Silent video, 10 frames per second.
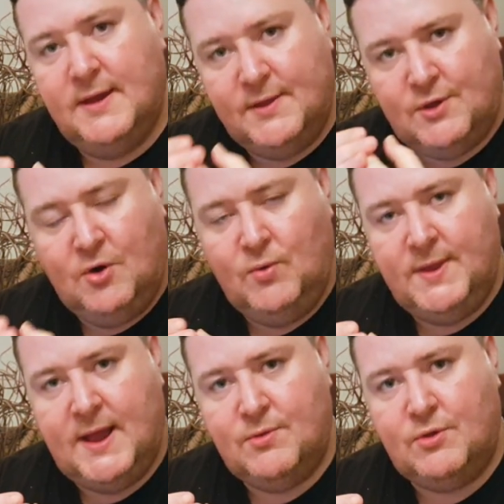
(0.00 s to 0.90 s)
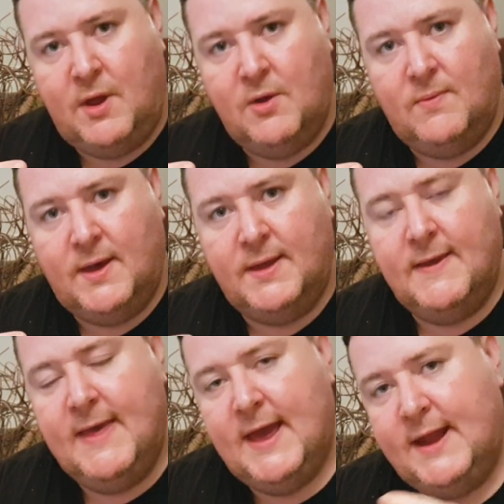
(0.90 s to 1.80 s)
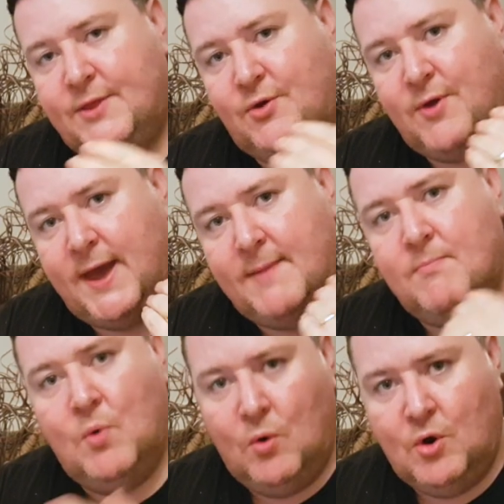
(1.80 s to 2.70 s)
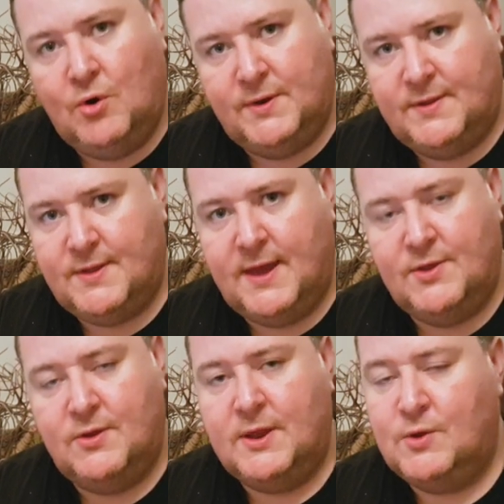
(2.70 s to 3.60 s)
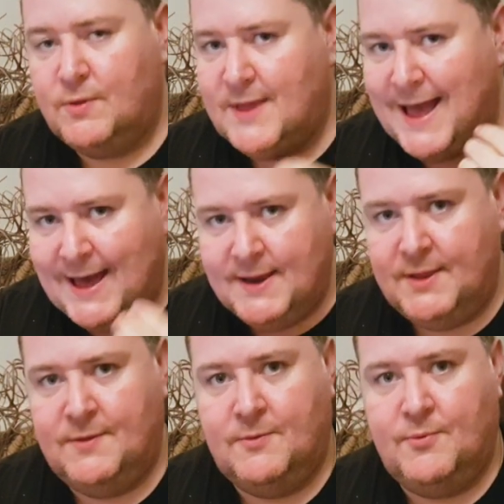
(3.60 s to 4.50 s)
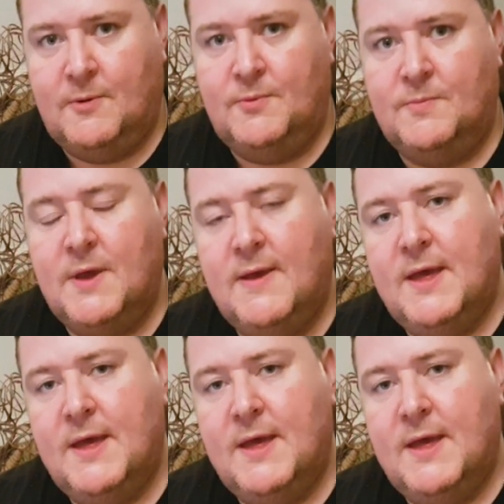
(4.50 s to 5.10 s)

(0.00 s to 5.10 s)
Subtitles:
it's cooling down straight away, and it's creating more condensation, and you're just adding to the problem.